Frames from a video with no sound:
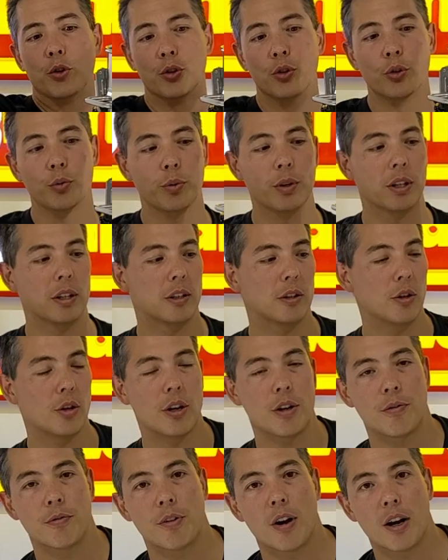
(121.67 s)
with
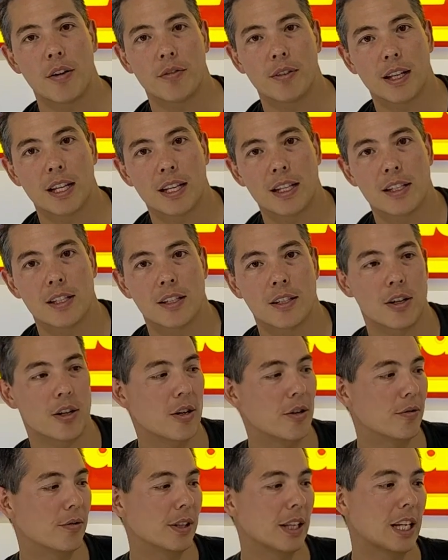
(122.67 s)
35 liters
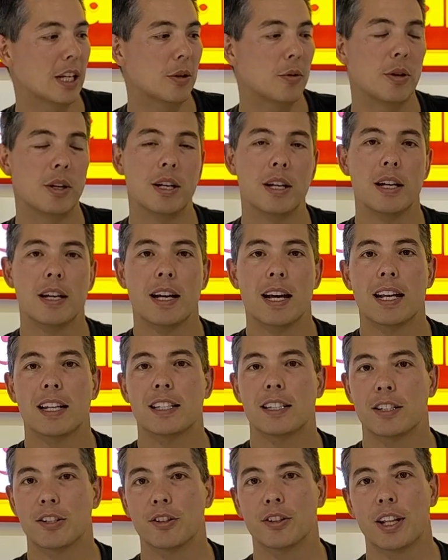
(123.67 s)
of liquid, it's
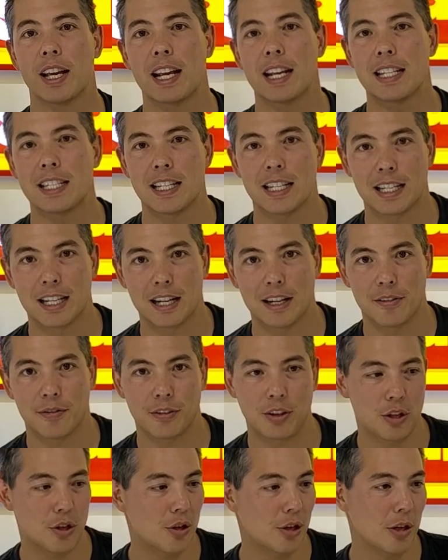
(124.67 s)
still easy enough
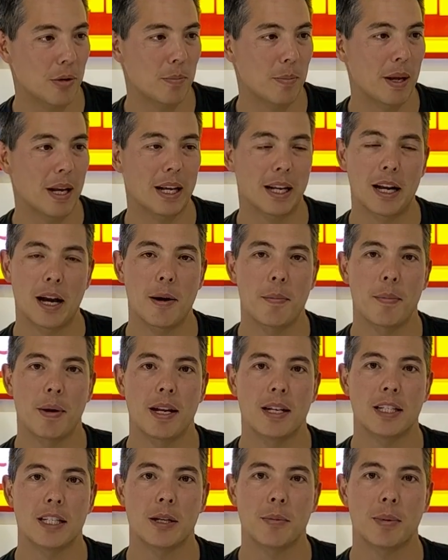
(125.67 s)
that you can pick it up
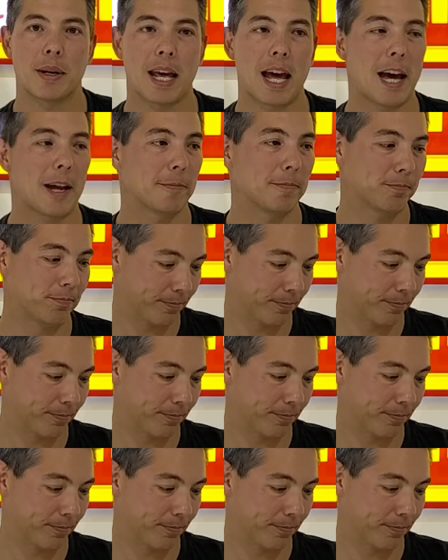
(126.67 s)
and tip it out.